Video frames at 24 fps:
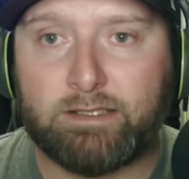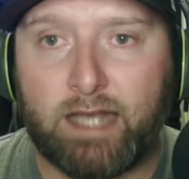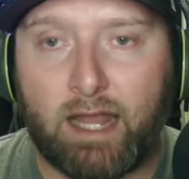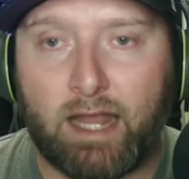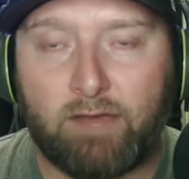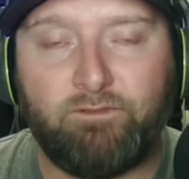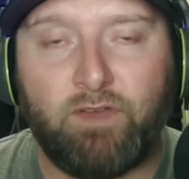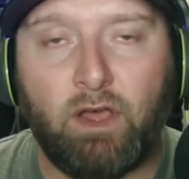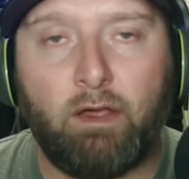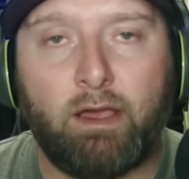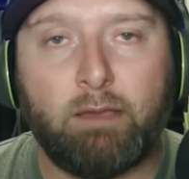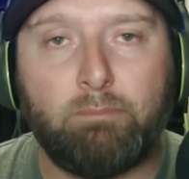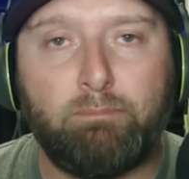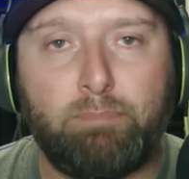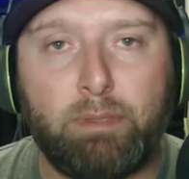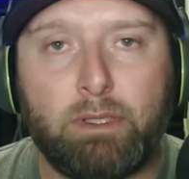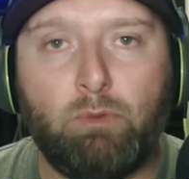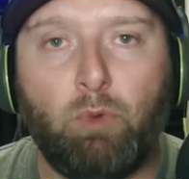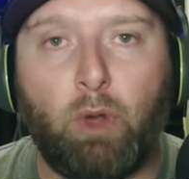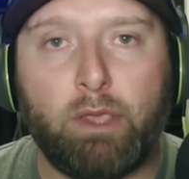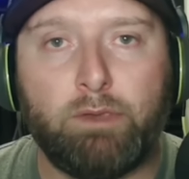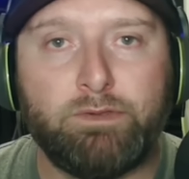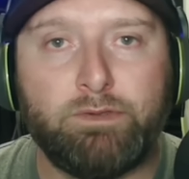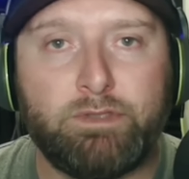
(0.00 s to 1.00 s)
And I felt like
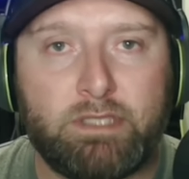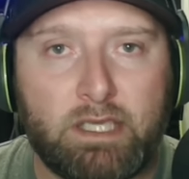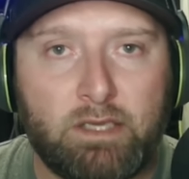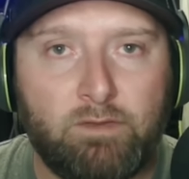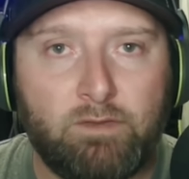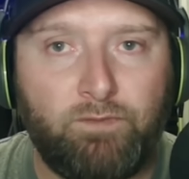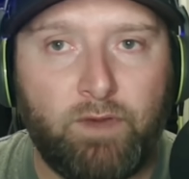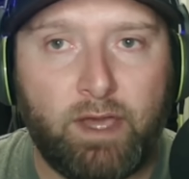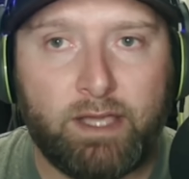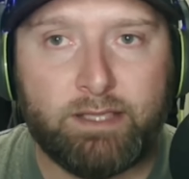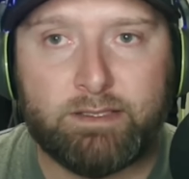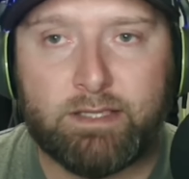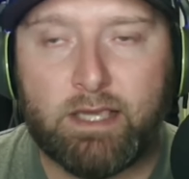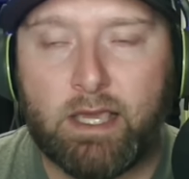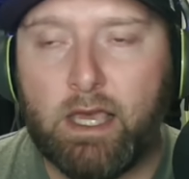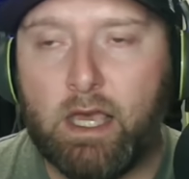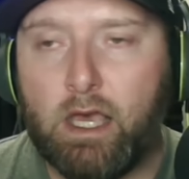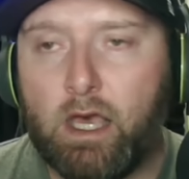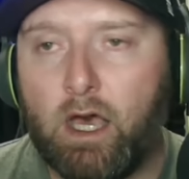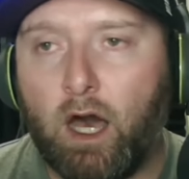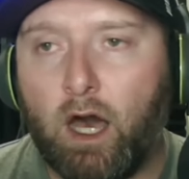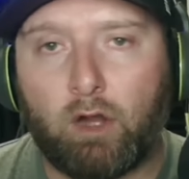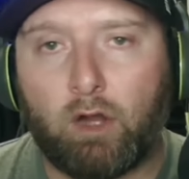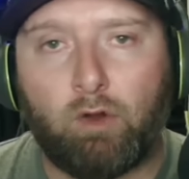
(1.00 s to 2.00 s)
BYU's defense
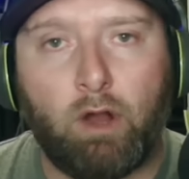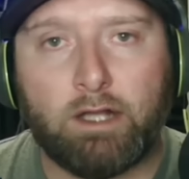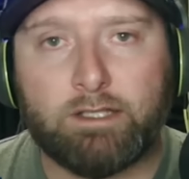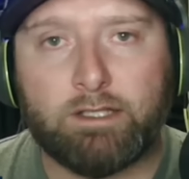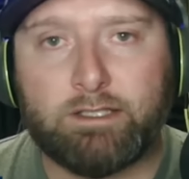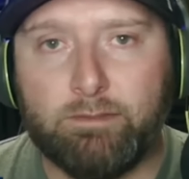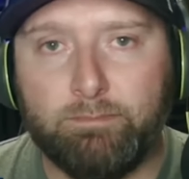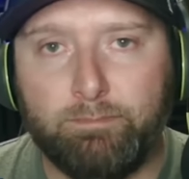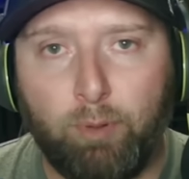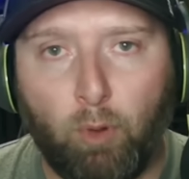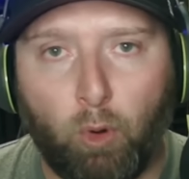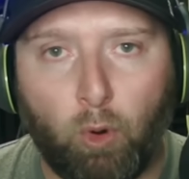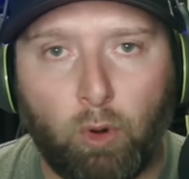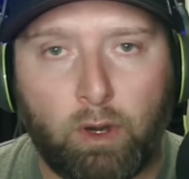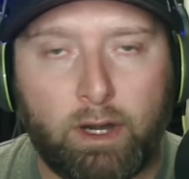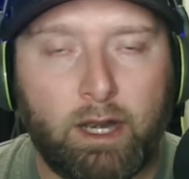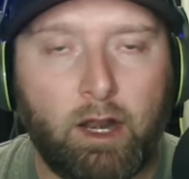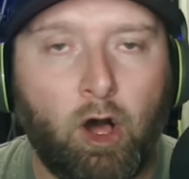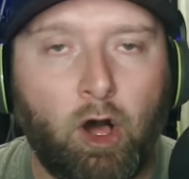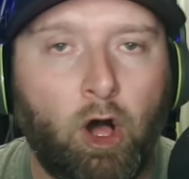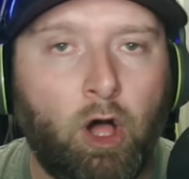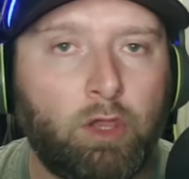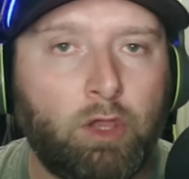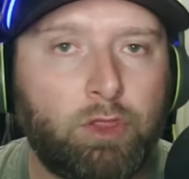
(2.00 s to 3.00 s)
across the board at
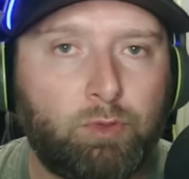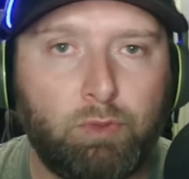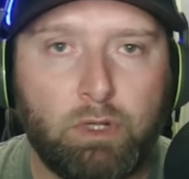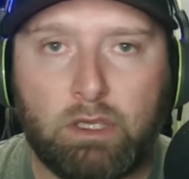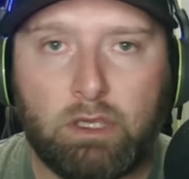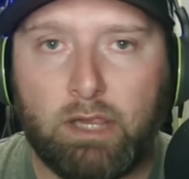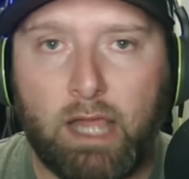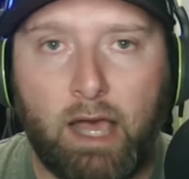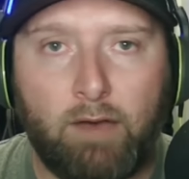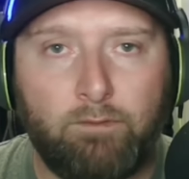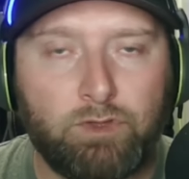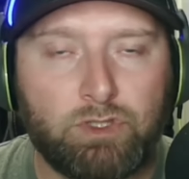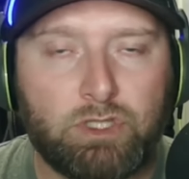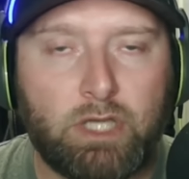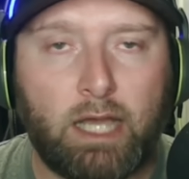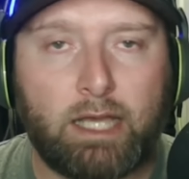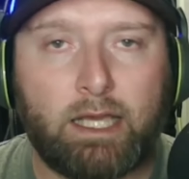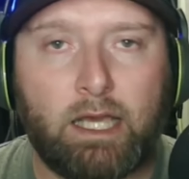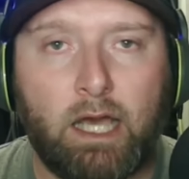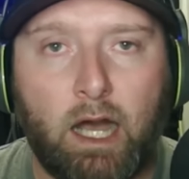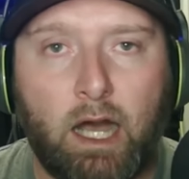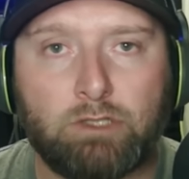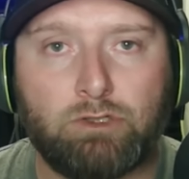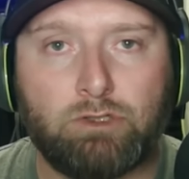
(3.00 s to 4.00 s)
all three levels got
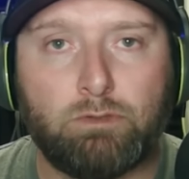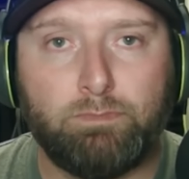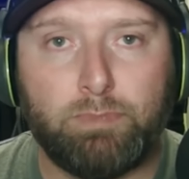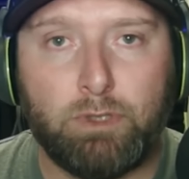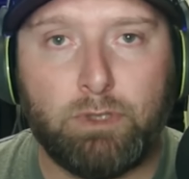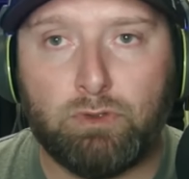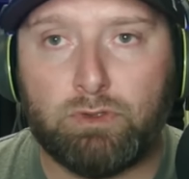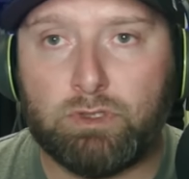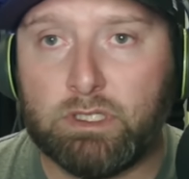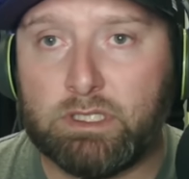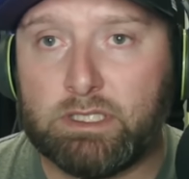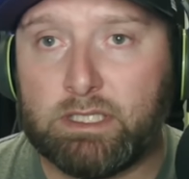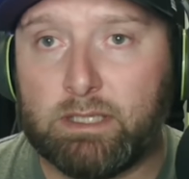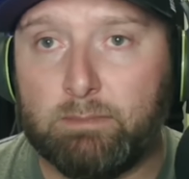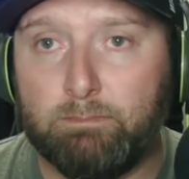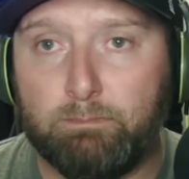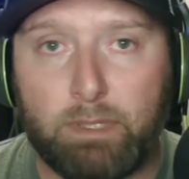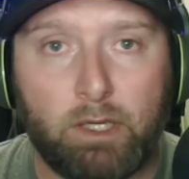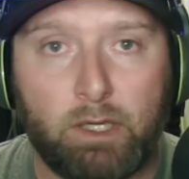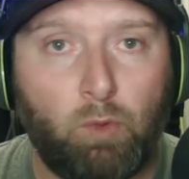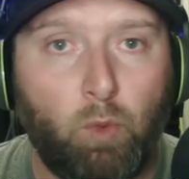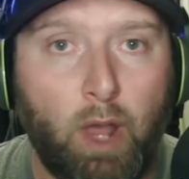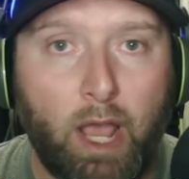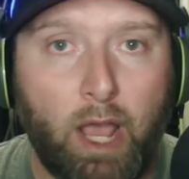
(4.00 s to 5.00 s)
contributions in
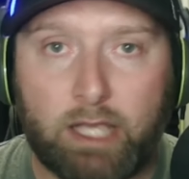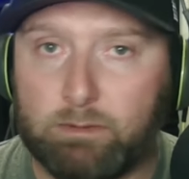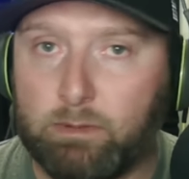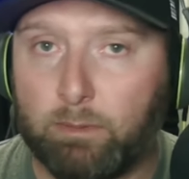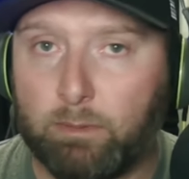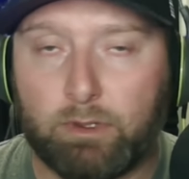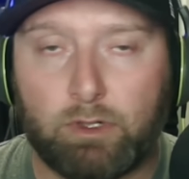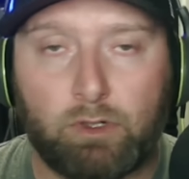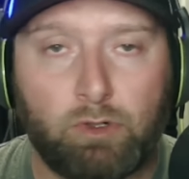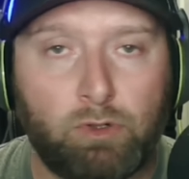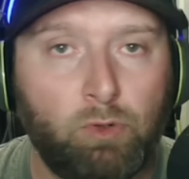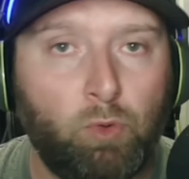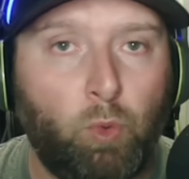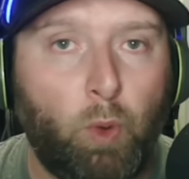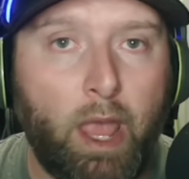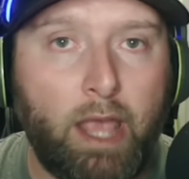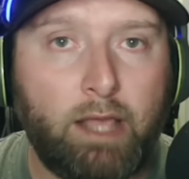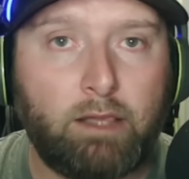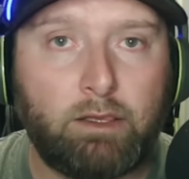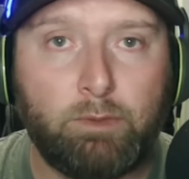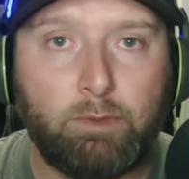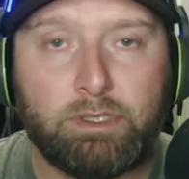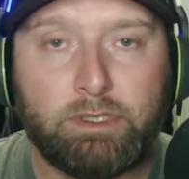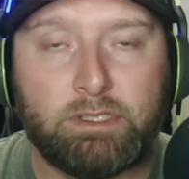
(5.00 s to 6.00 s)
big ways. Remember, Crew
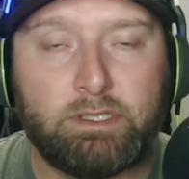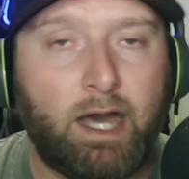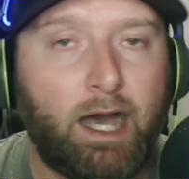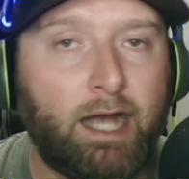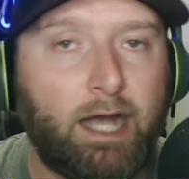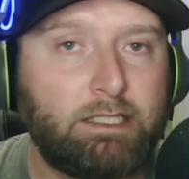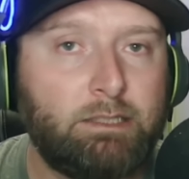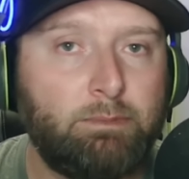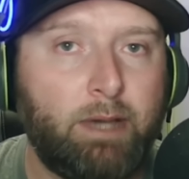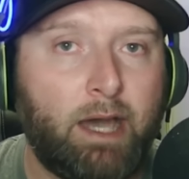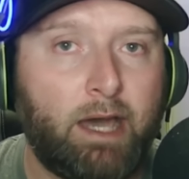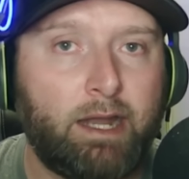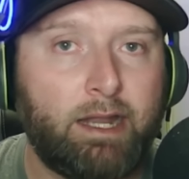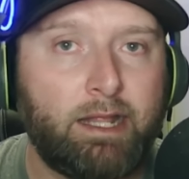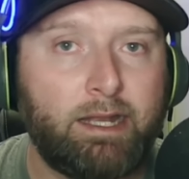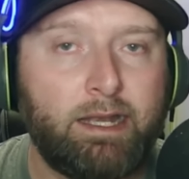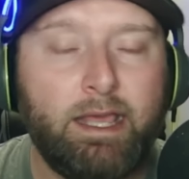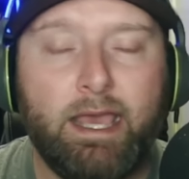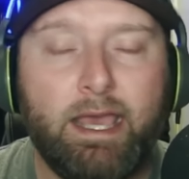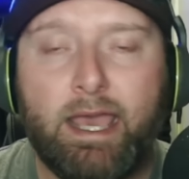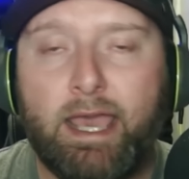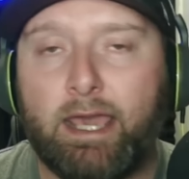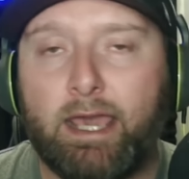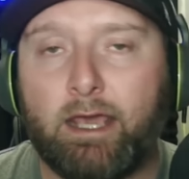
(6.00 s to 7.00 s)
Wakley, we talked about it
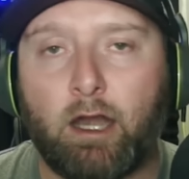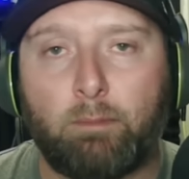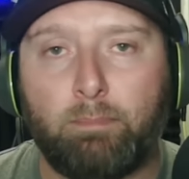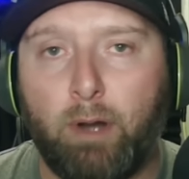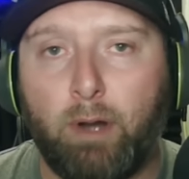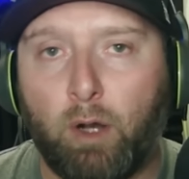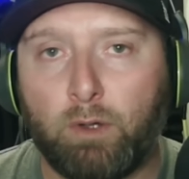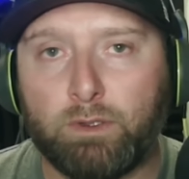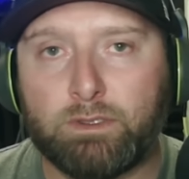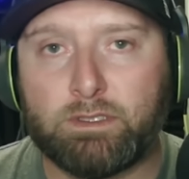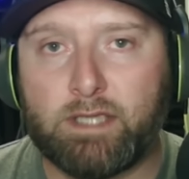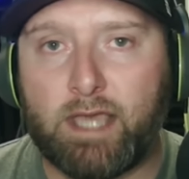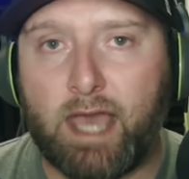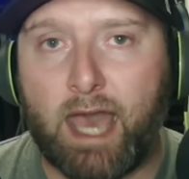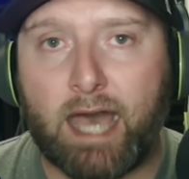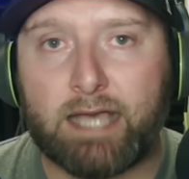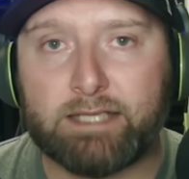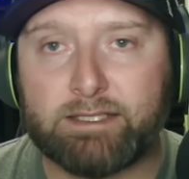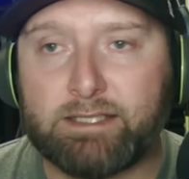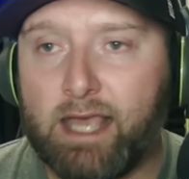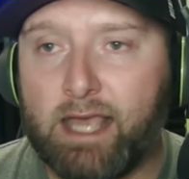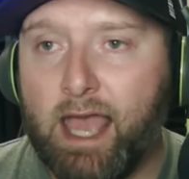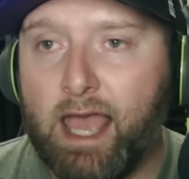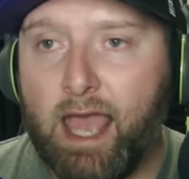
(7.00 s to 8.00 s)
in our
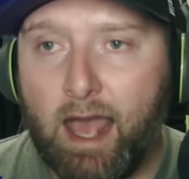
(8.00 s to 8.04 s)
postcast.